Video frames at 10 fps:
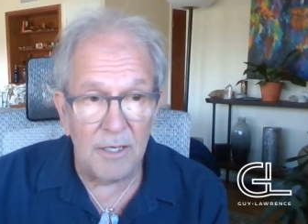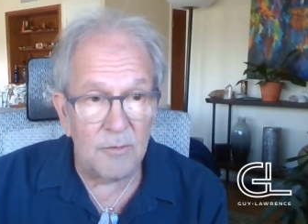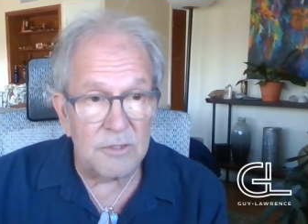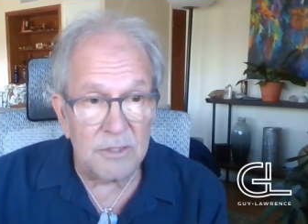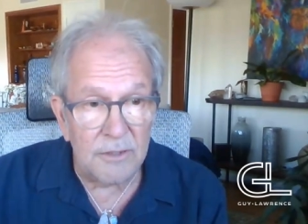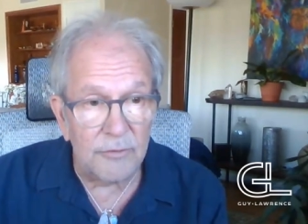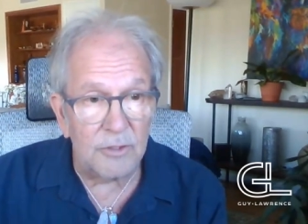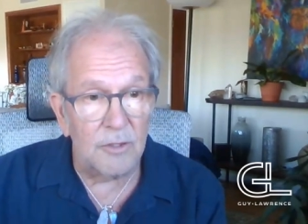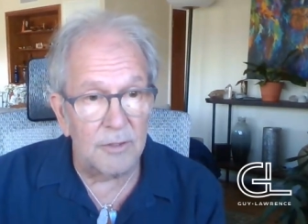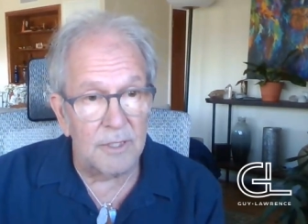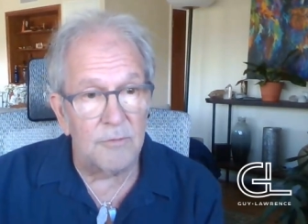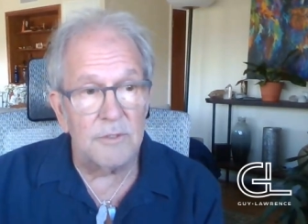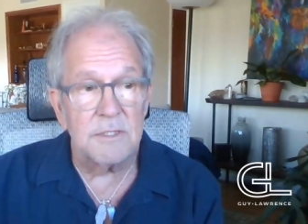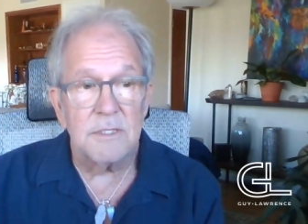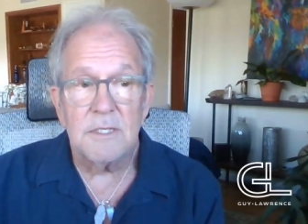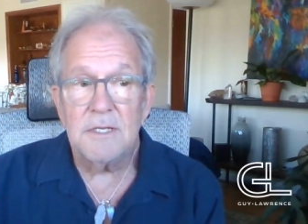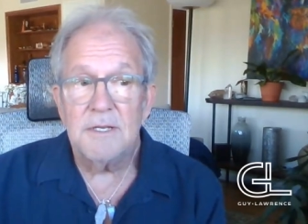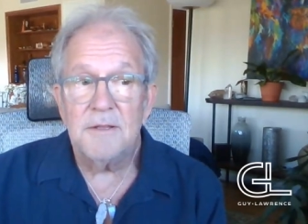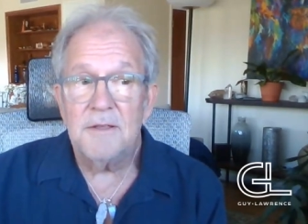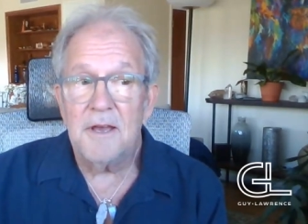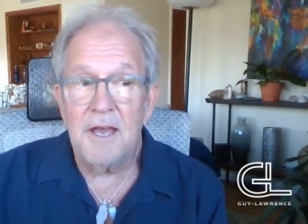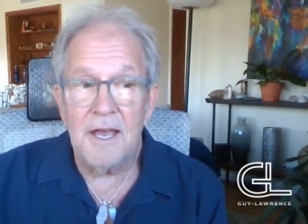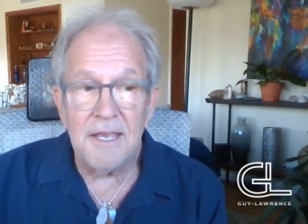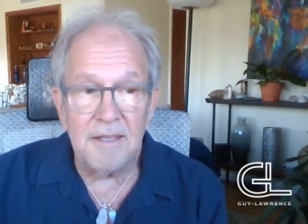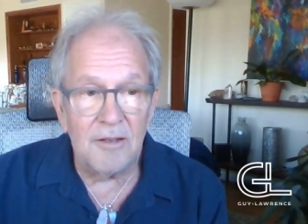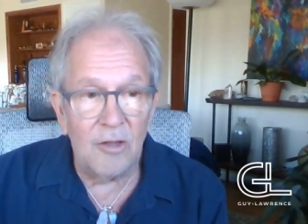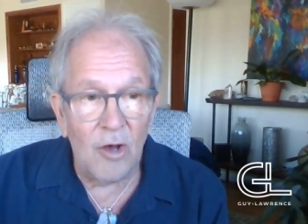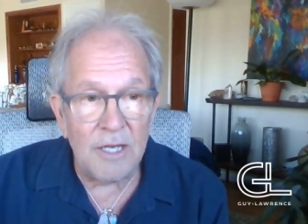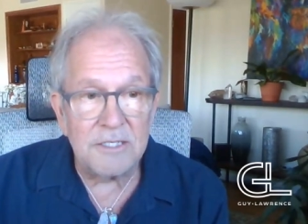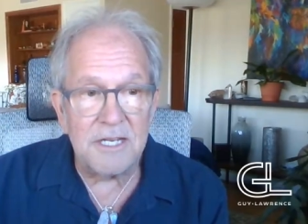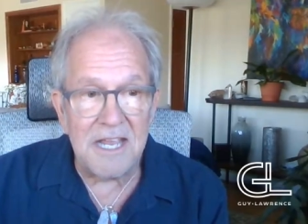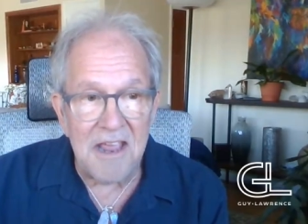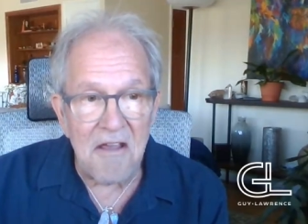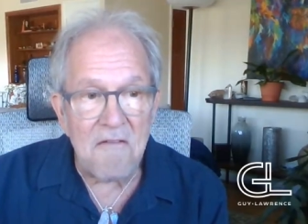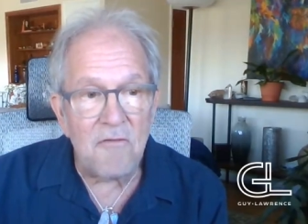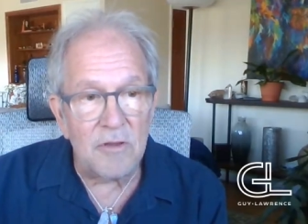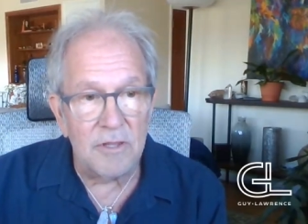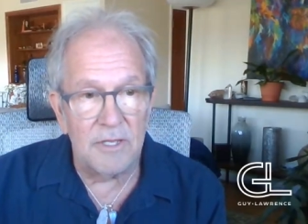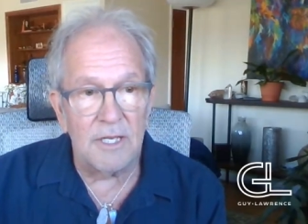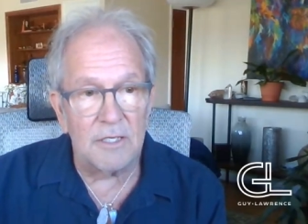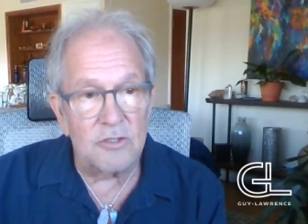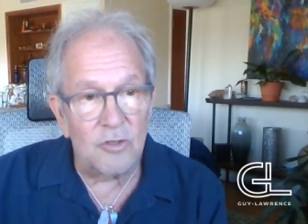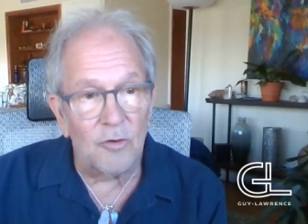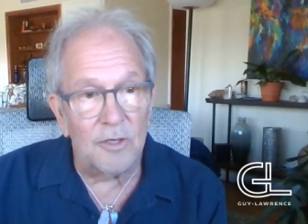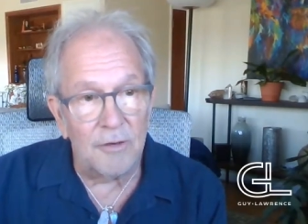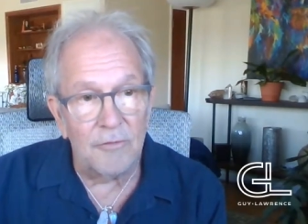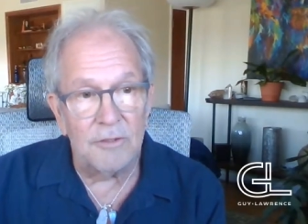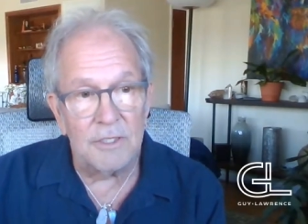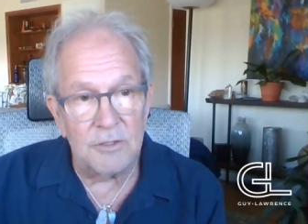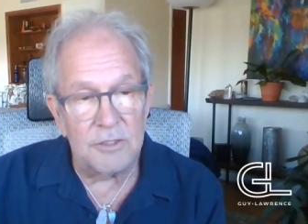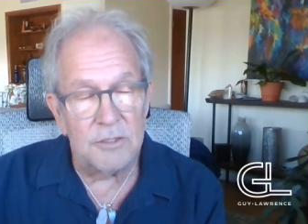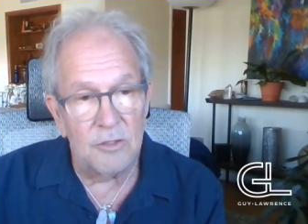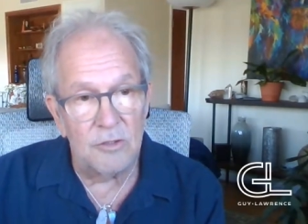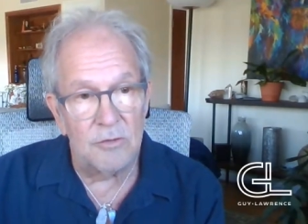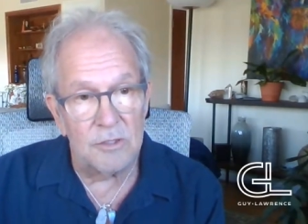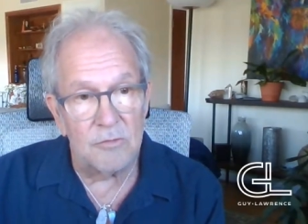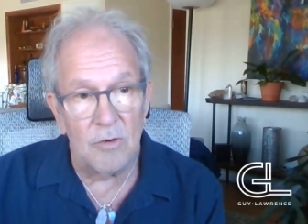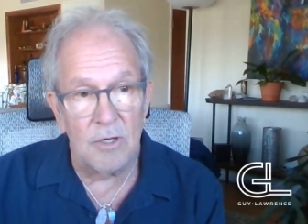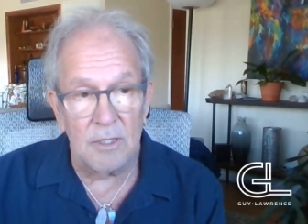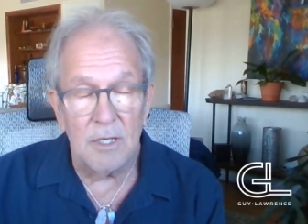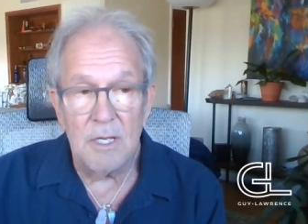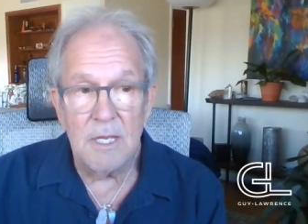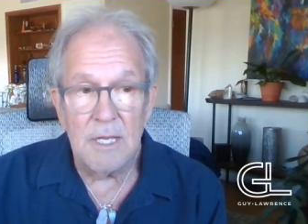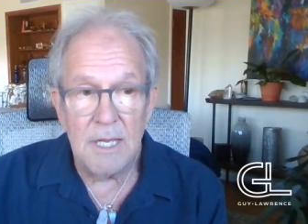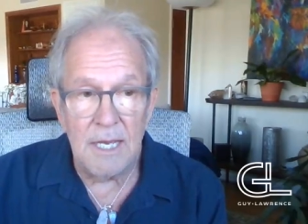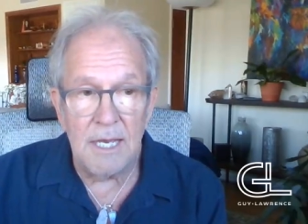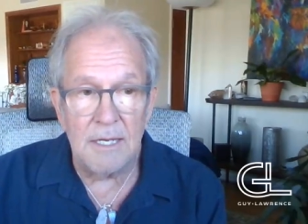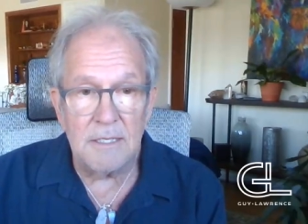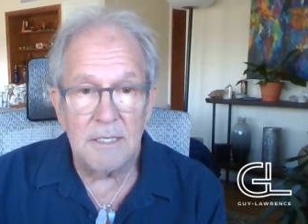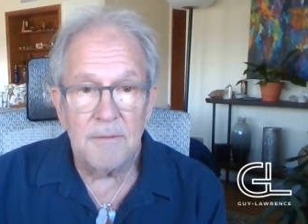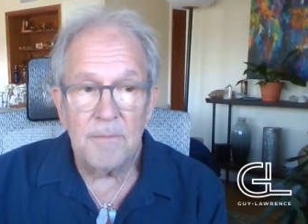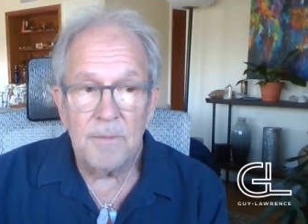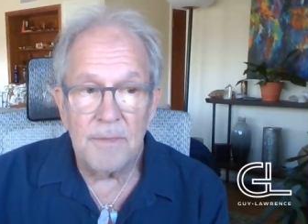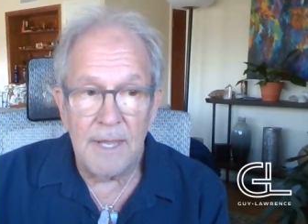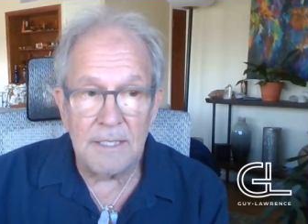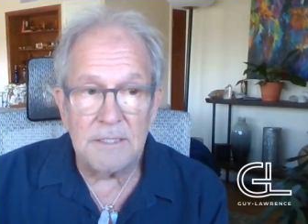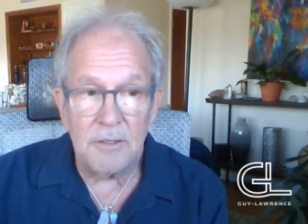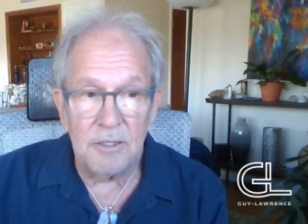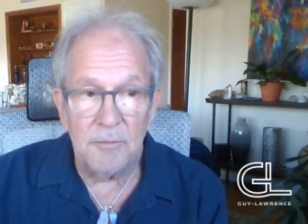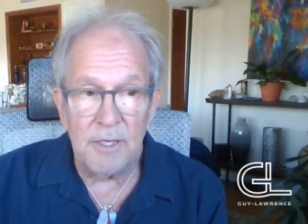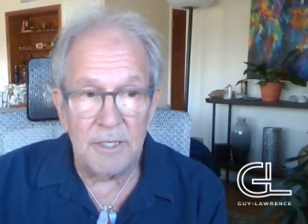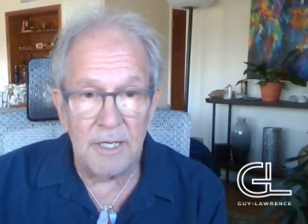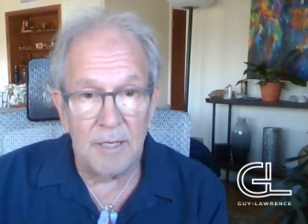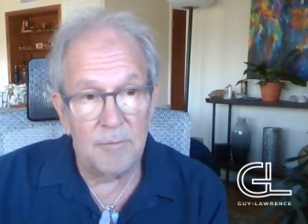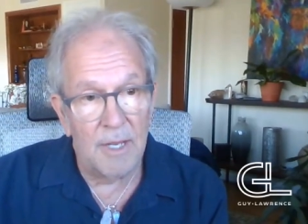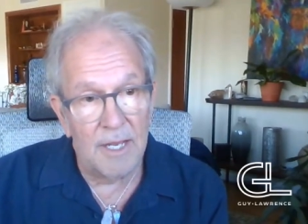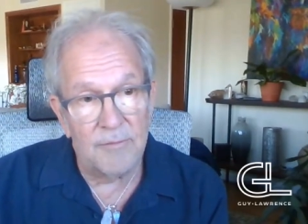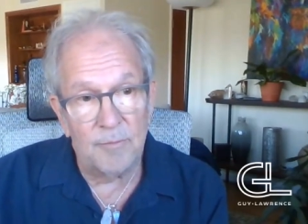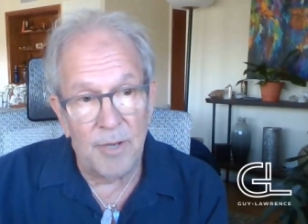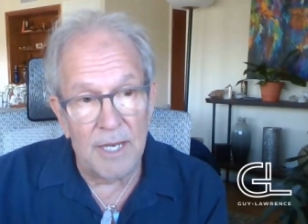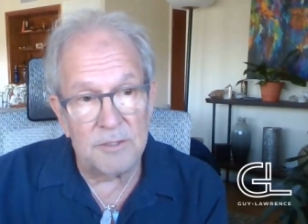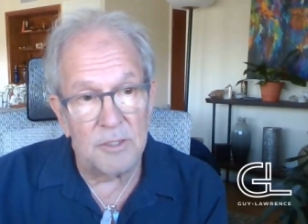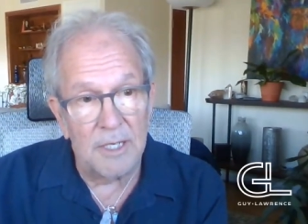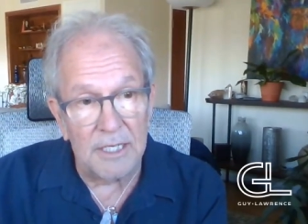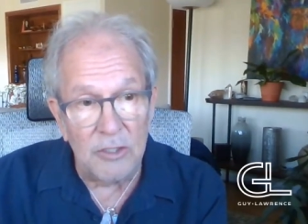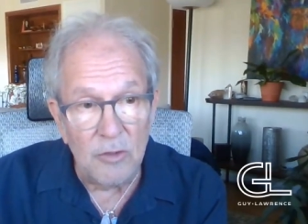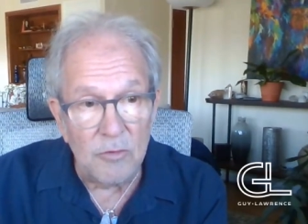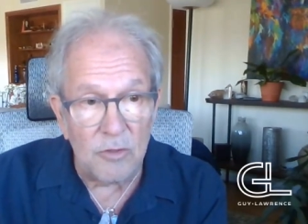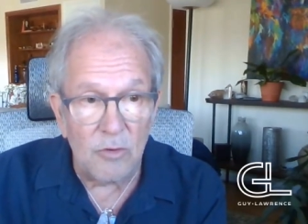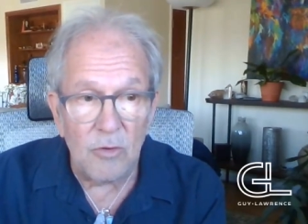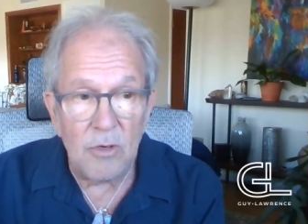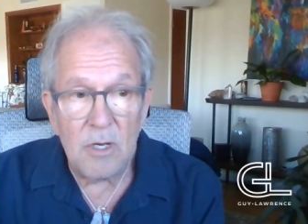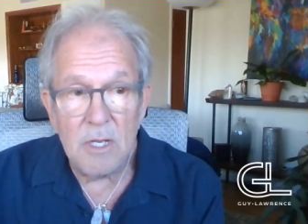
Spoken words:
It was difficult. I lost everything and sold everything just to do this work. And that's how committed I am. I have a passion like you do.